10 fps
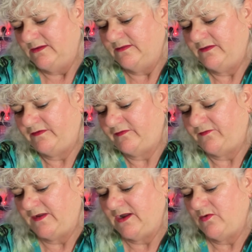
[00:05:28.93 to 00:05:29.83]
this
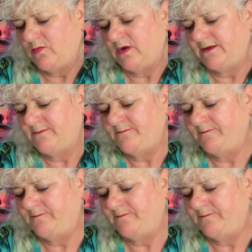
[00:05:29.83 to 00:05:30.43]
flower one.